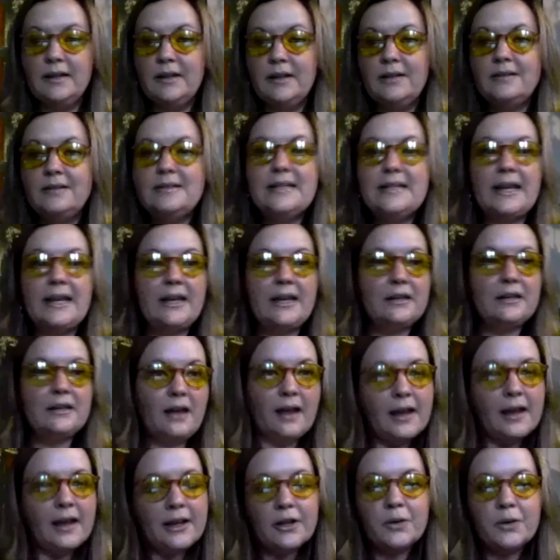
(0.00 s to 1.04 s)
date
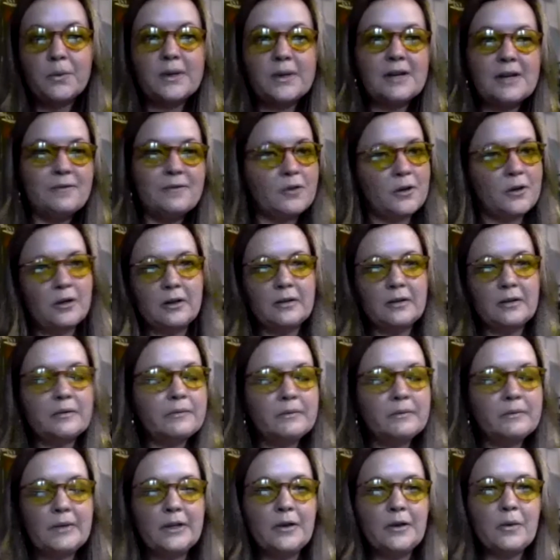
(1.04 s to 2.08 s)
night or whatever,
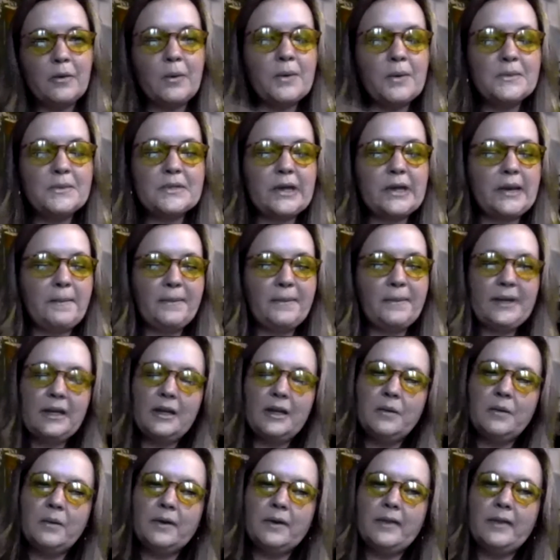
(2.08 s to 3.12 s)
it was going to be,
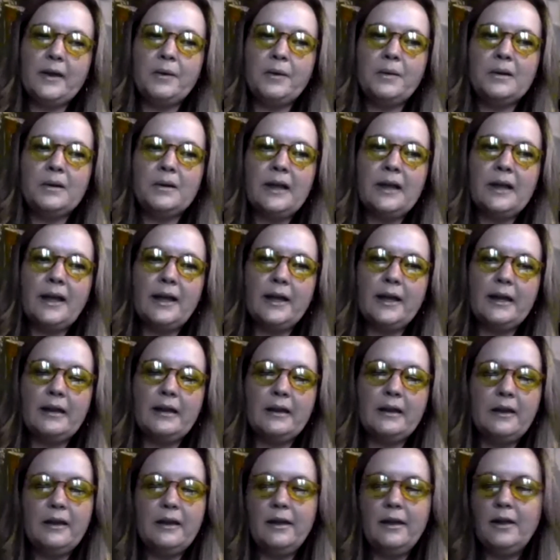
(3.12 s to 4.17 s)
where they were like,
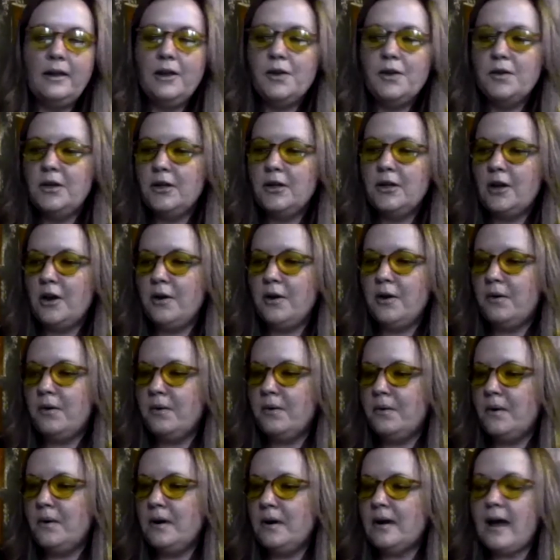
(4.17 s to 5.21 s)

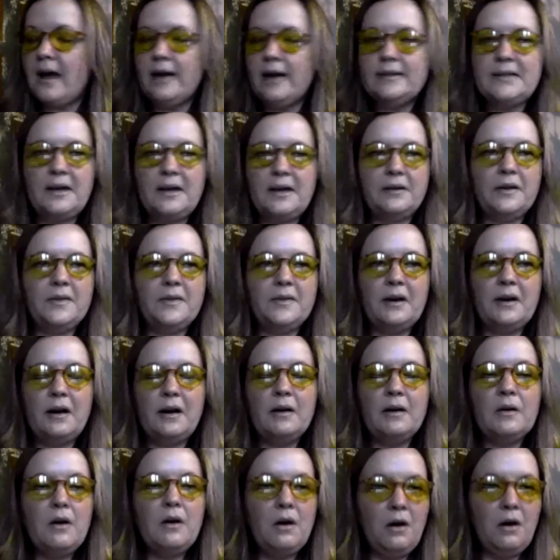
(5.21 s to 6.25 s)
cut down on their
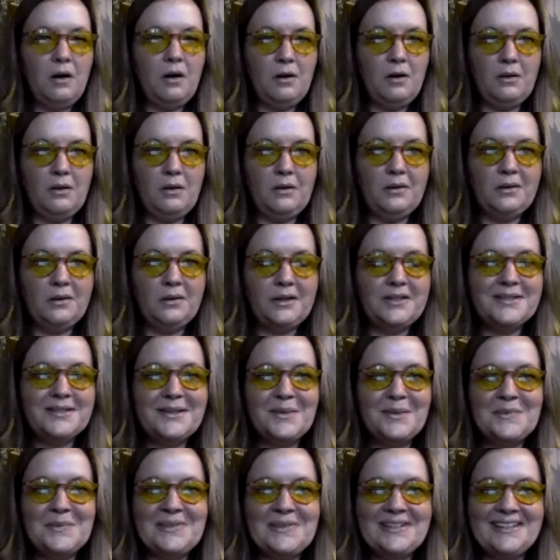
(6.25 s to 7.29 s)
alcohol
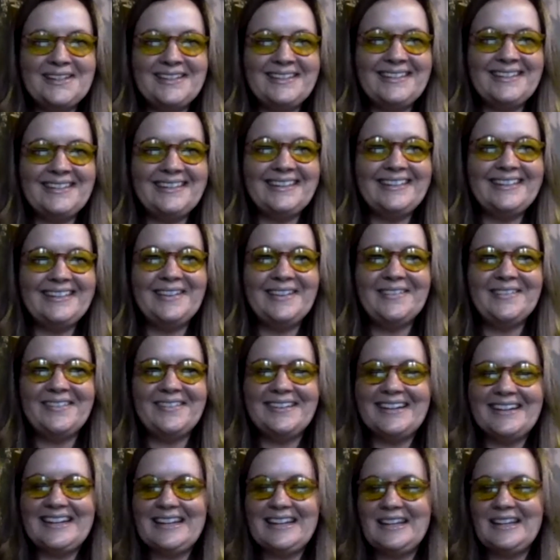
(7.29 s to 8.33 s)
consumption, and they
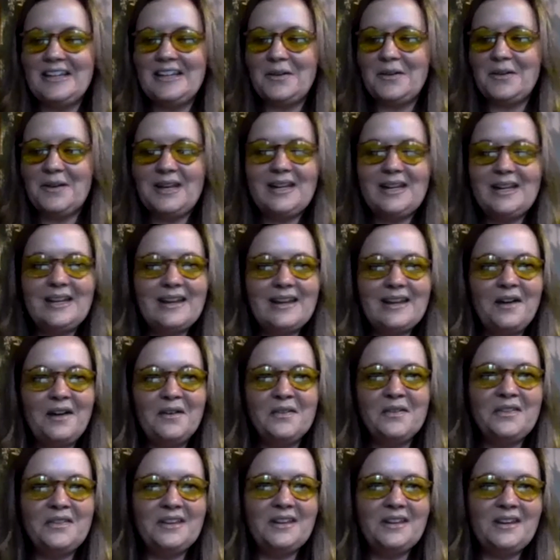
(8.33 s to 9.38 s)
were, eating
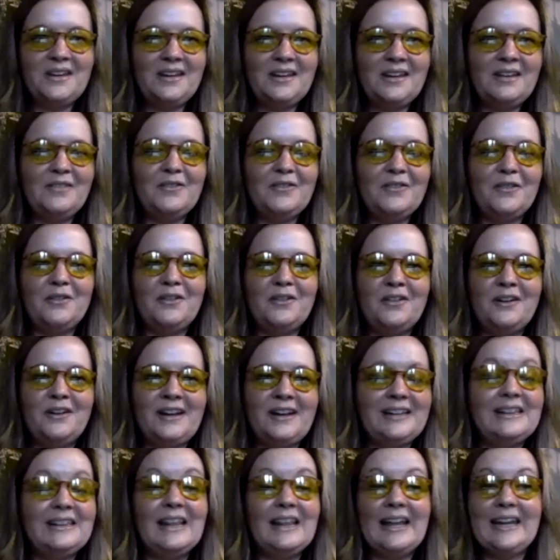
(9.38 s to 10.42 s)
healthy
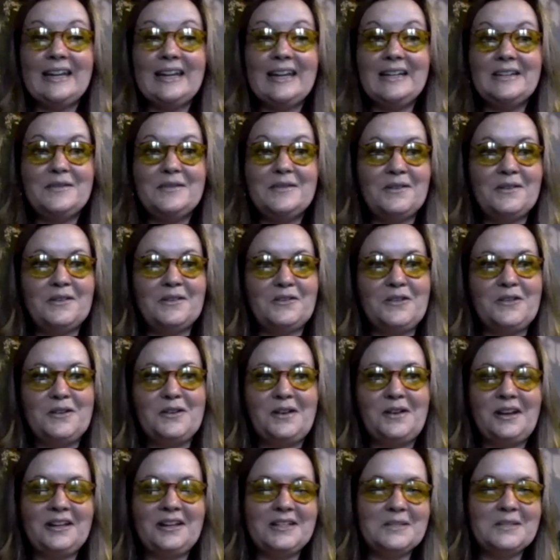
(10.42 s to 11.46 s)
and light for the few
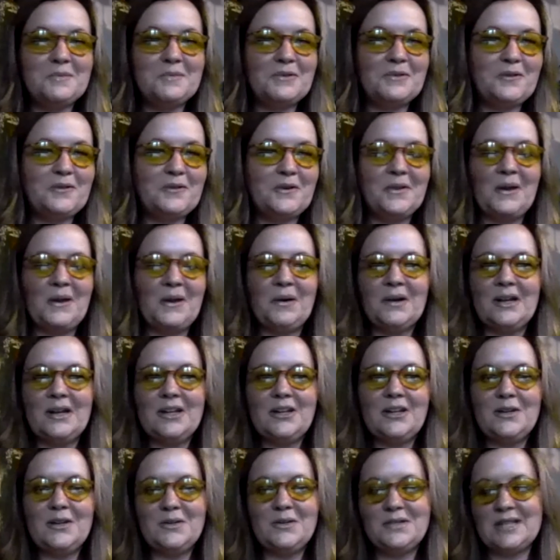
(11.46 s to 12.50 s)
days before they were going
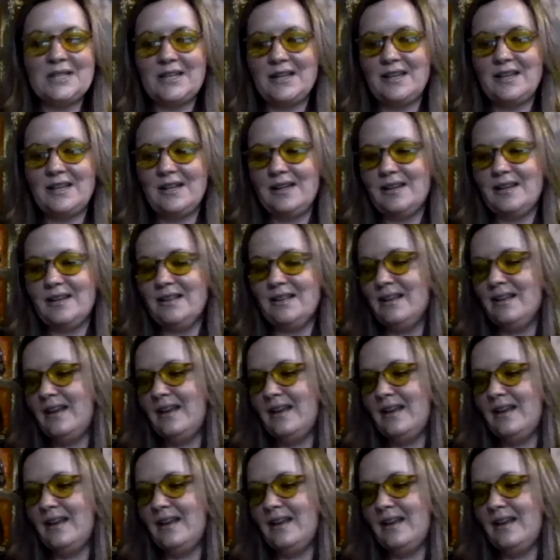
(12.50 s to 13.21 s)
to use it. And,